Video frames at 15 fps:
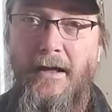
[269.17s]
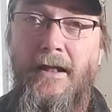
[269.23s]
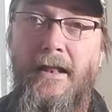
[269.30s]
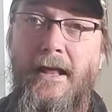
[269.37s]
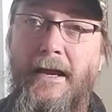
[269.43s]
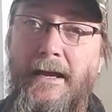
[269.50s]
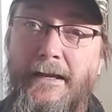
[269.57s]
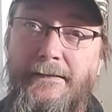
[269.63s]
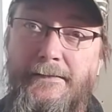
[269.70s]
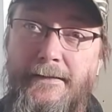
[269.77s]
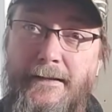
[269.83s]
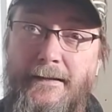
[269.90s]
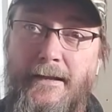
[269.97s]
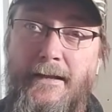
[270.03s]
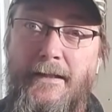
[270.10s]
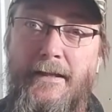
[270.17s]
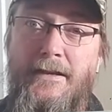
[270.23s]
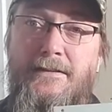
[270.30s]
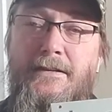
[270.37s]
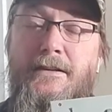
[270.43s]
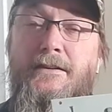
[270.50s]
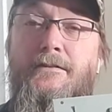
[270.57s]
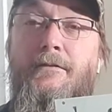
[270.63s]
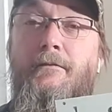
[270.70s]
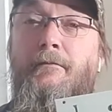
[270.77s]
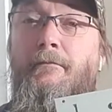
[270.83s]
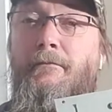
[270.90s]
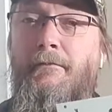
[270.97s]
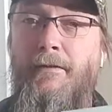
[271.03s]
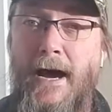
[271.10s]
Like I said, this is
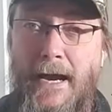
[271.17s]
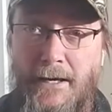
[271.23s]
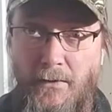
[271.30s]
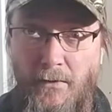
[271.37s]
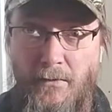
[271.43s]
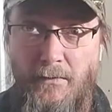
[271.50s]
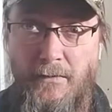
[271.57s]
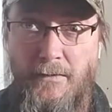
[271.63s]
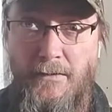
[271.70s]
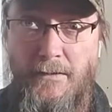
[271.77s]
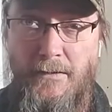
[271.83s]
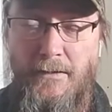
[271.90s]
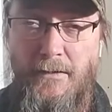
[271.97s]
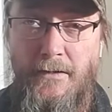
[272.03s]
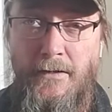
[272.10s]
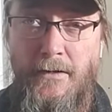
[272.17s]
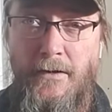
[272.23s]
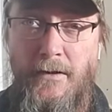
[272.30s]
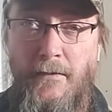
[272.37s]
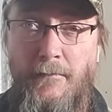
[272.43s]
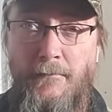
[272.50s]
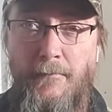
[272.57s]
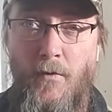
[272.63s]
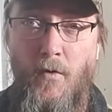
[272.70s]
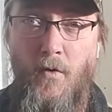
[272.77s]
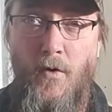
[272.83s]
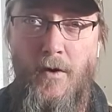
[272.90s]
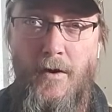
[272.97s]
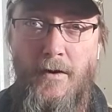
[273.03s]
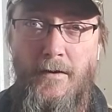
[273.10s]
vital
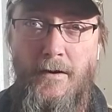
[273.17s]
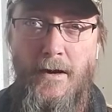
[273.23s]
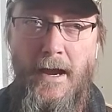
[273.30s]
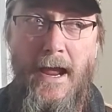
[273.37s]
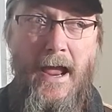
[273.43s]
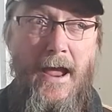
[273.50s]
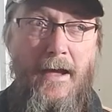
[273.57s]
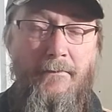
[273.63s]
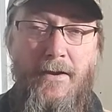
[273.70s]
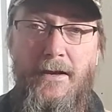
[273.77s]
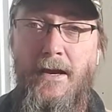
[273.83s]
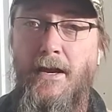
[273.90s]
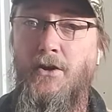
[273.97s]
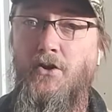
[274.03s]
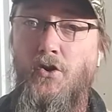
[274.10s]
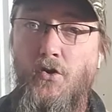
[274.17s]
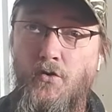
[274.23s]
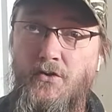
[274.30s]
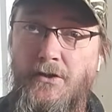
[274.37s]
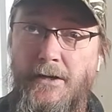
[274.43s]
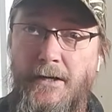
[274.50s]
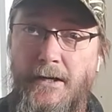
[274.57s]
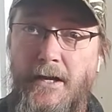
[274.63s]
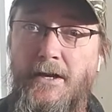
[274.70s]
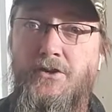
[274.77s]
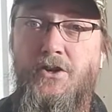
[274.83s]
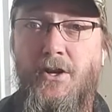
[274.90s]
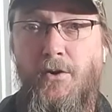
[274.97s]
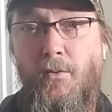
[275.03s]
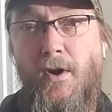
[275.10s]
for having and using a
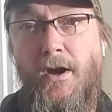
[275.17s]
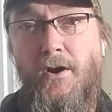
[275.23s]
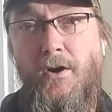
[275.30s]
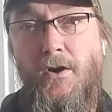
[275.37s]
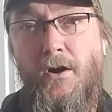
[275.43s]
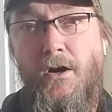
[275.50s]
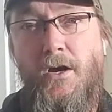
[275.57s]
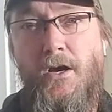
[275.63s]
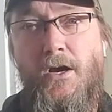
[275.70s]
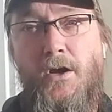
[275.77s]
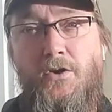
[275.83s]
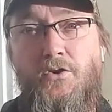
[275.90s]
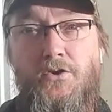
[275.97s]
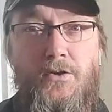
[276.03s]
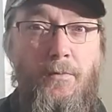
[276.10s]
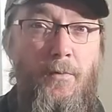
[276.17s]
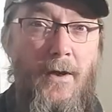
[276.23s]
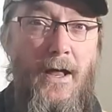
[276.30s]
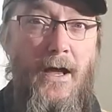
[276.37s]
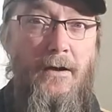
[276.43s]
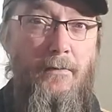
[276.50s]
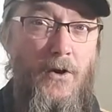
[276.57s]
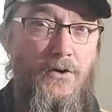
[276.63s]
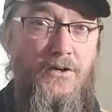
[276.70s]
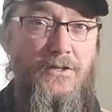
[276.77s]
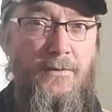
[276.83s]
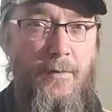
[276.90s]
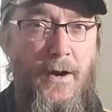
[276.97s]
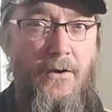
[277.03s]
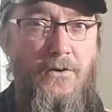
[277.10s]
generator to supply emergency
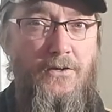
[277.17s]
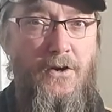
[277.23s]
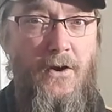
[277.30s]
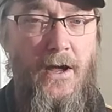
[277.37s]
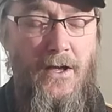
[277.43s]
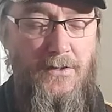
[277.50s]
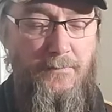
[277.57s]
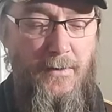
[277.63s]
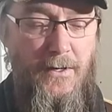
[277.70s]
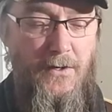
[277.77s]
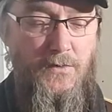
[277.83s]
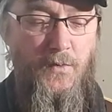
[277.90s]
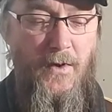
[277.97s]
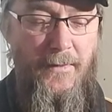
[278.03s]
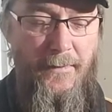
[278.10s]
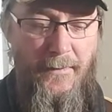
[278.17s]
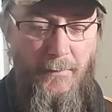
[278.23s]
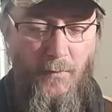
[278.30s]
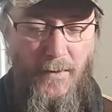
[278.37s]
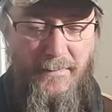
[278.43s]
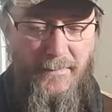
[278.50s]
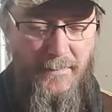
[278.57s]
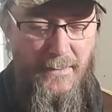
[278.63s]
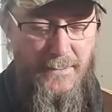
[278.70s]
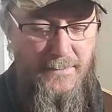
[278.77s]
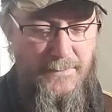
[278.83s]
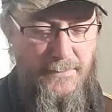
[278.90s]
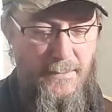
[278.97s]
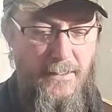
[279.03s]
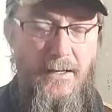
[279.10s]
power to your house, because what
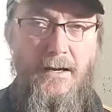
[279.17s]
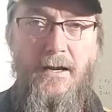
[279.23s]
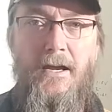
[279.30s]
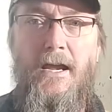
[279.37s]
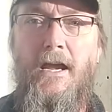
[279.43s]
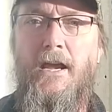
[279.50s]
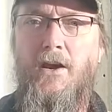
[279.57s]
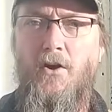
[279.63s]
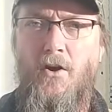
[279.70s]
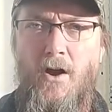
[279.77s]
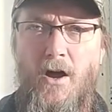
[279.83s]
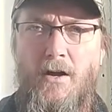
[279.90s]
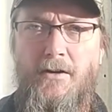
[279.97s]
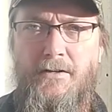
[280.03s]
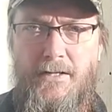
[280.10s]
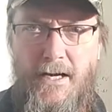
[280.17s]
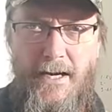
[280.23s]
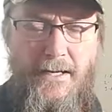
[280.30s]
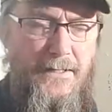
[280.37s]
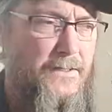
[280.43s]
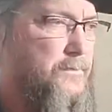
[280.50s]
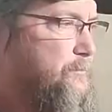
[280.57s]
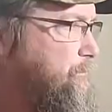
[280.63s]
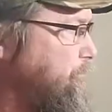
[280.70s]
this interlock does,